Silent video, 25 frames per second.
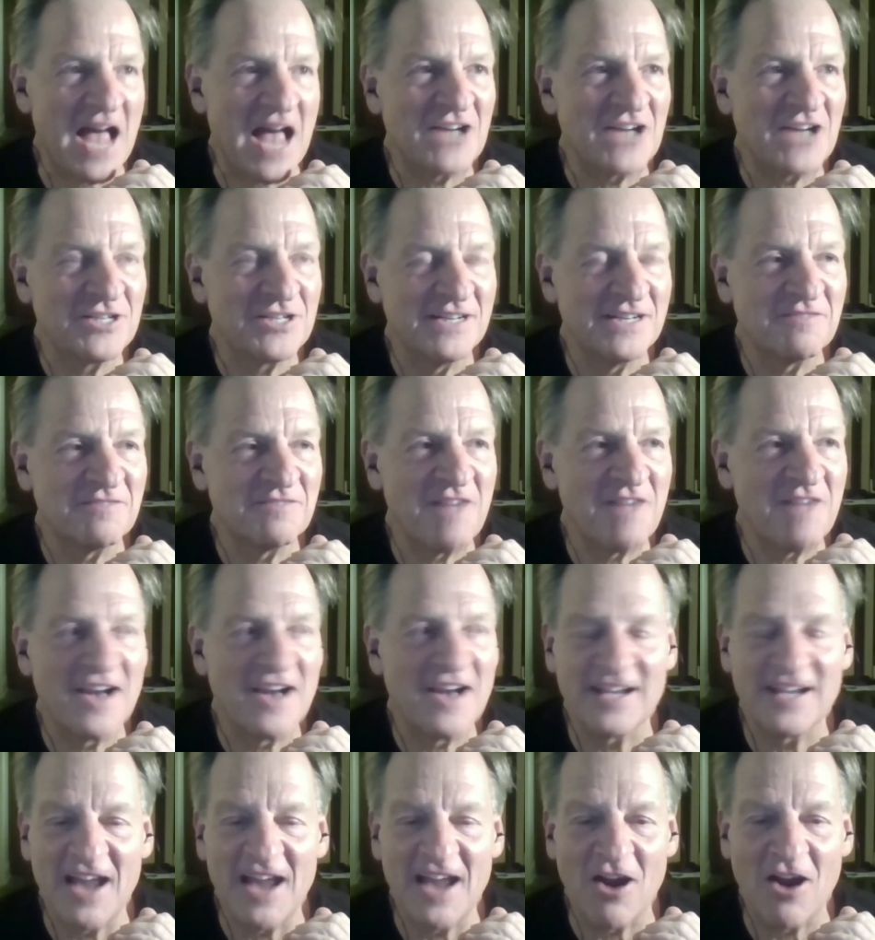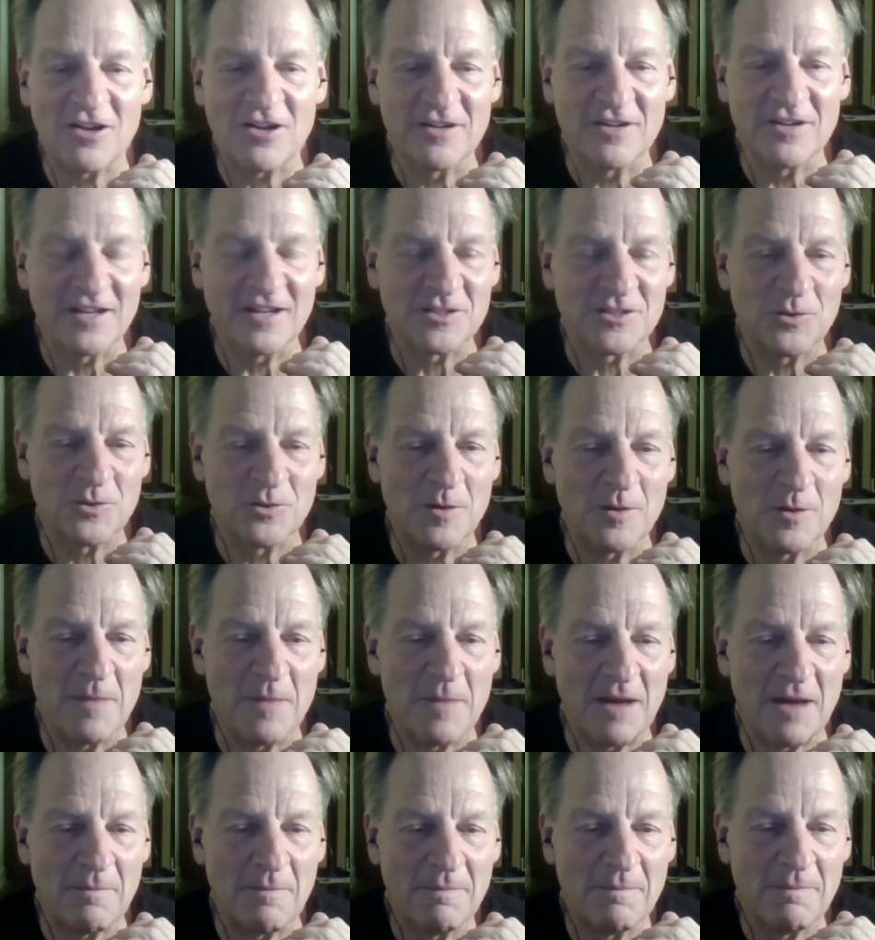is actually to find a character and tell a story
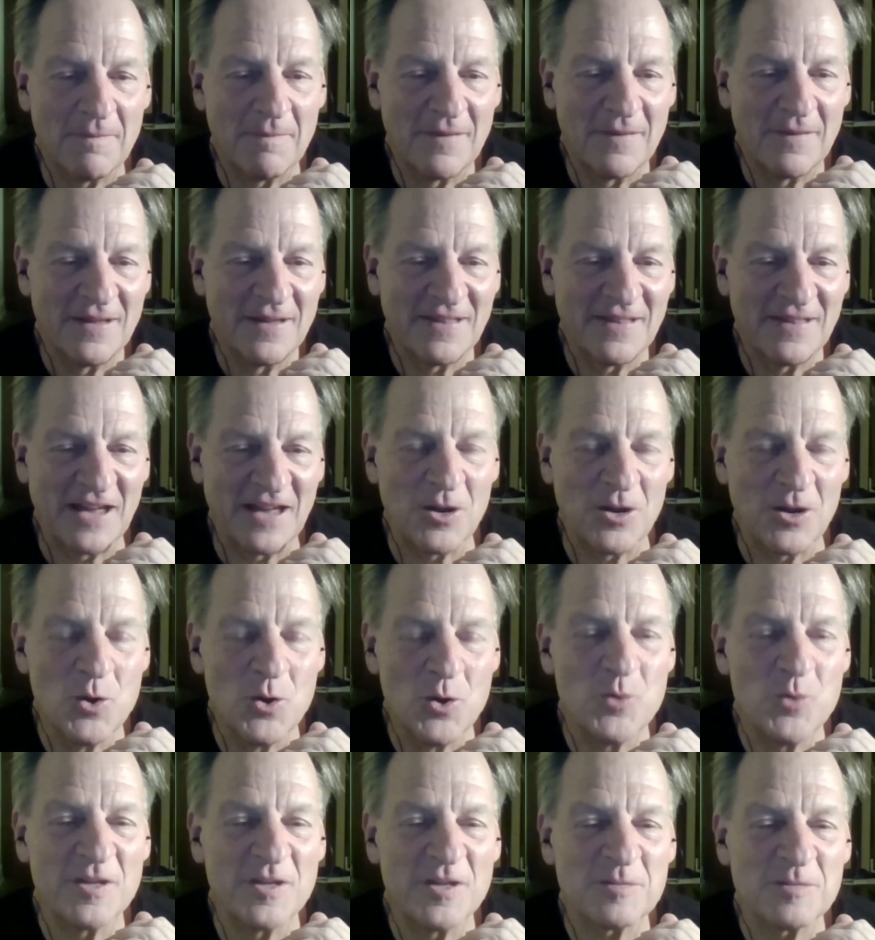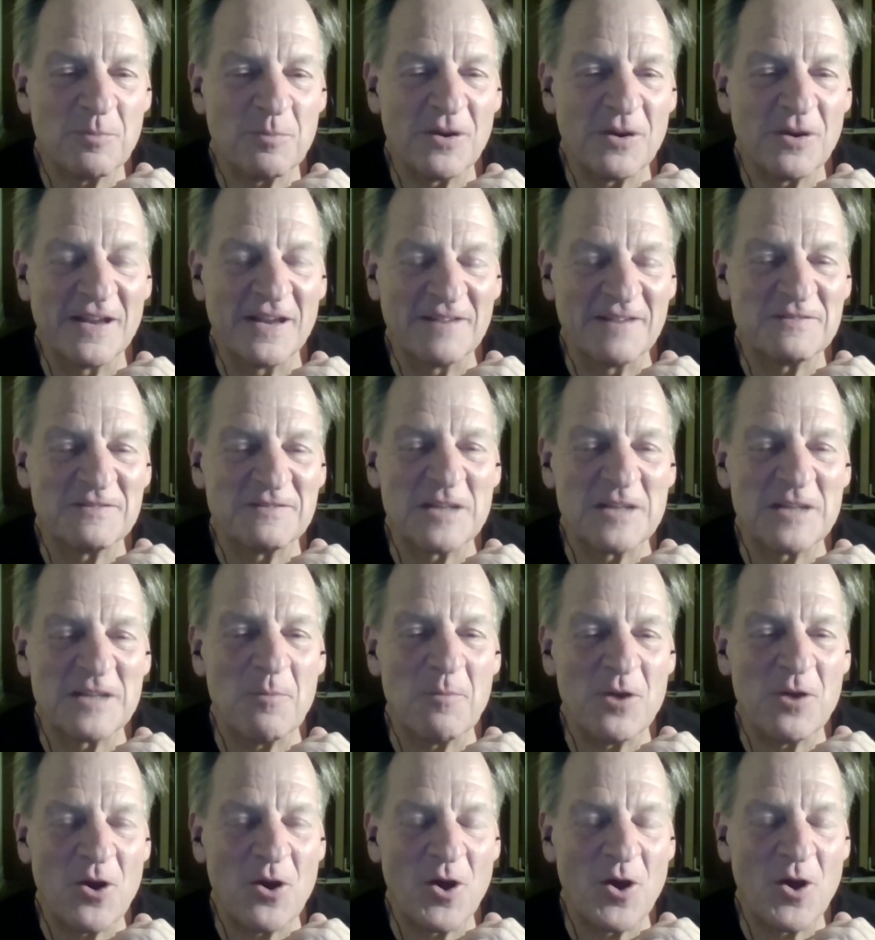about them. Like who this, if
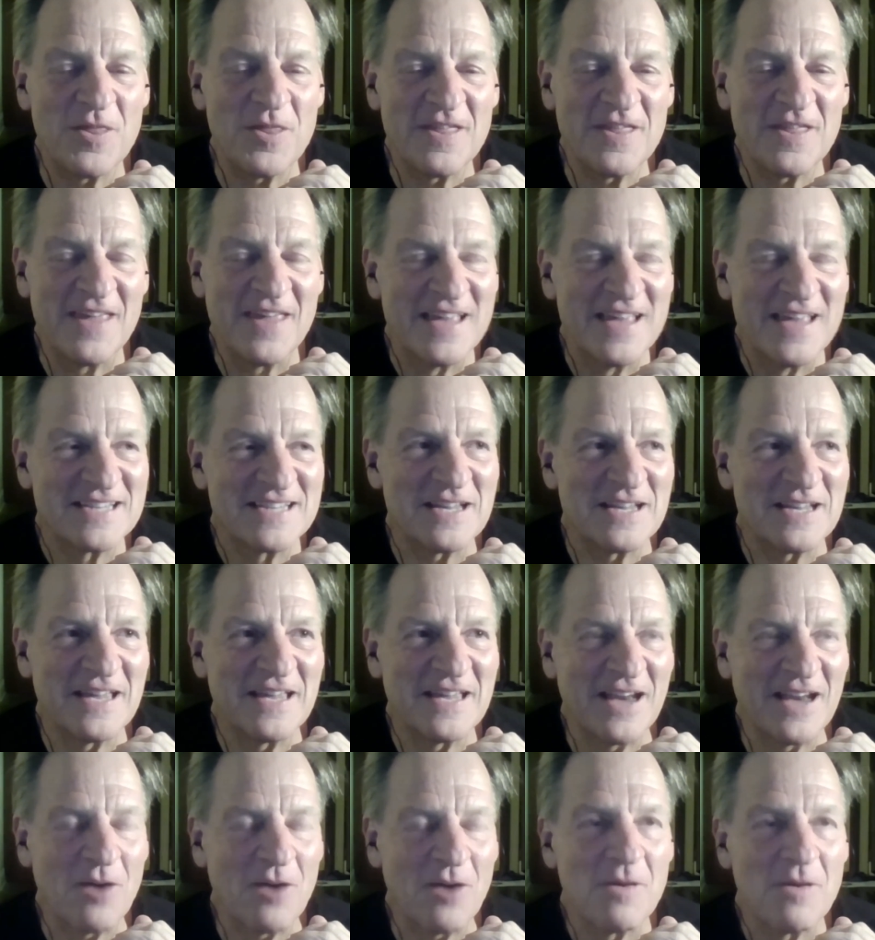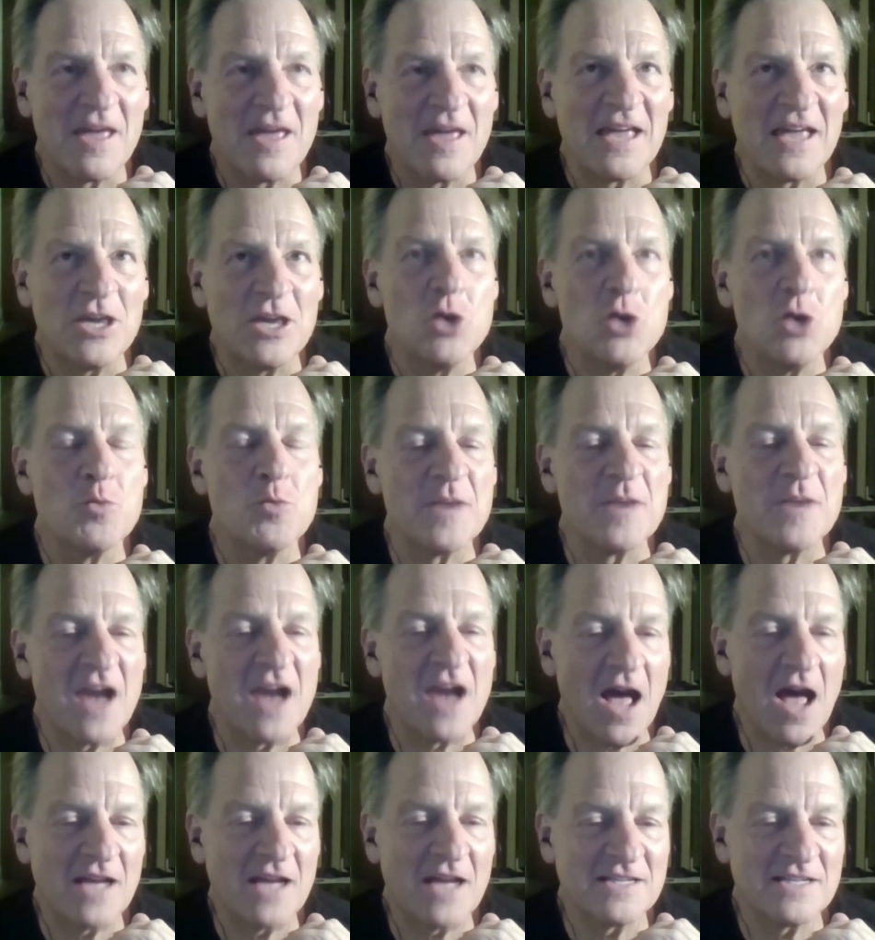someone on, you know,
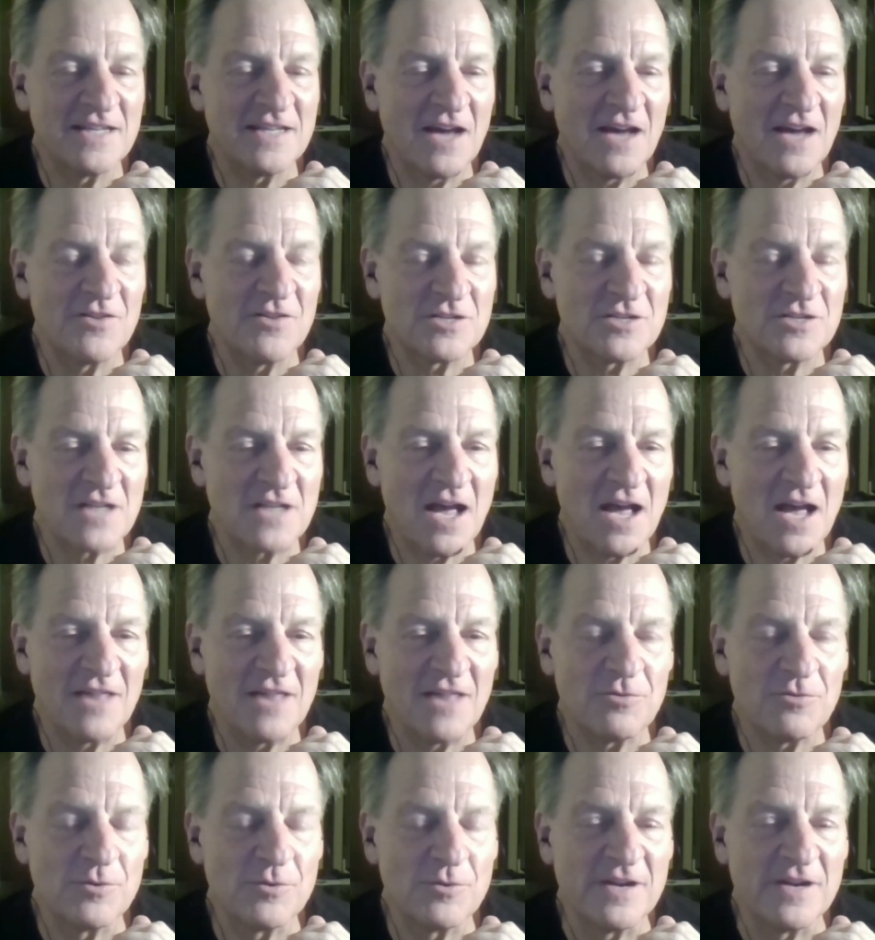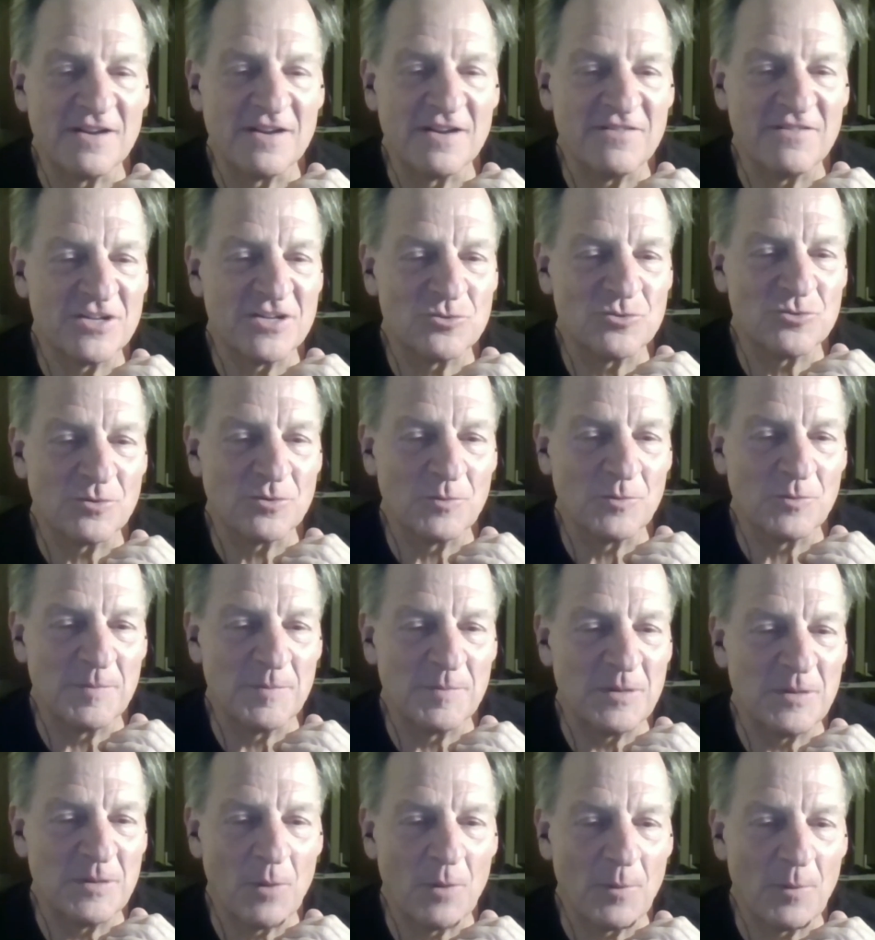humanize the other side through an individual
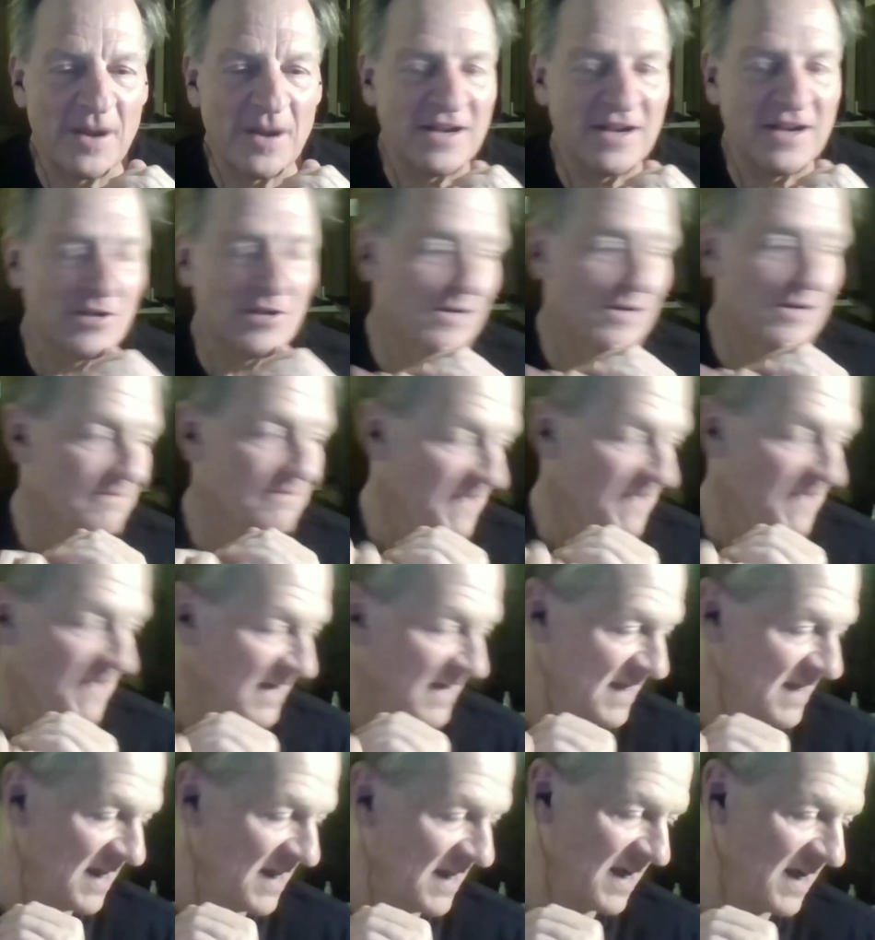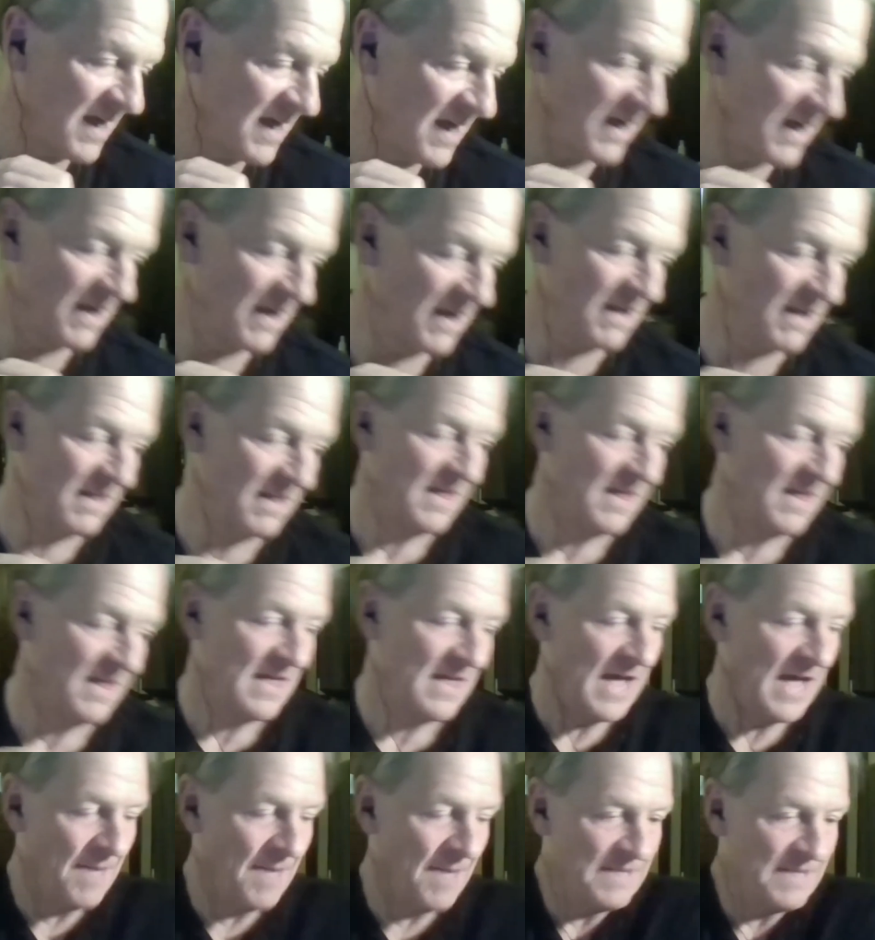would be one way to do it.
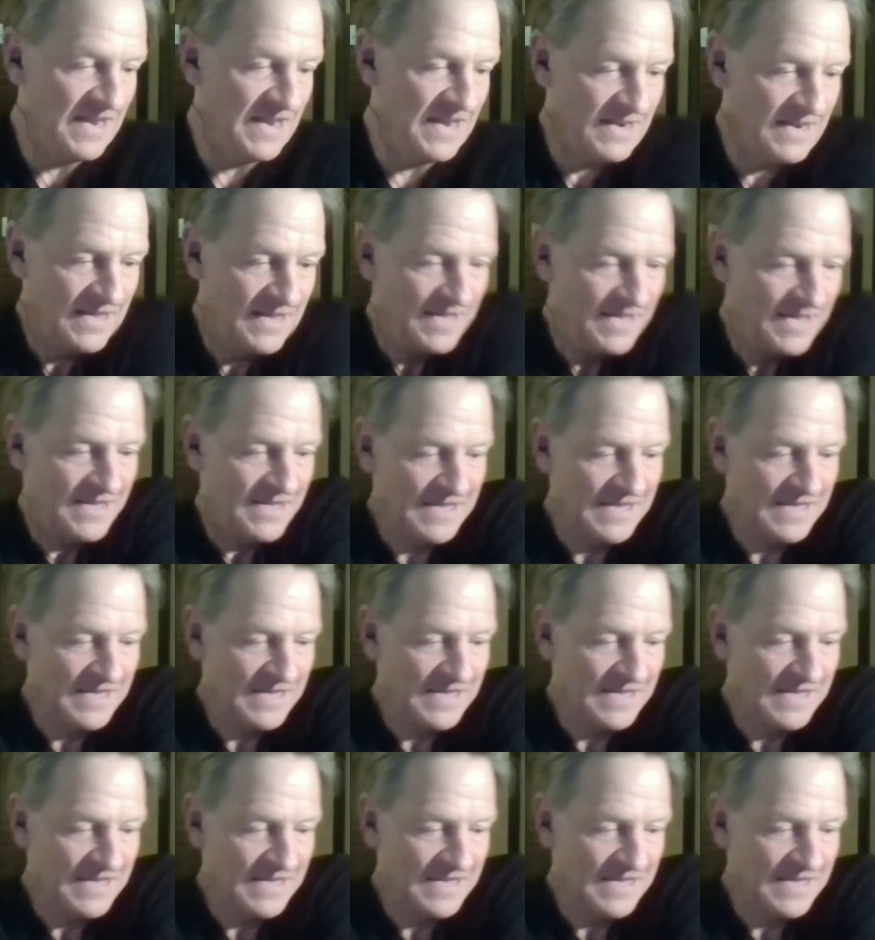I mean,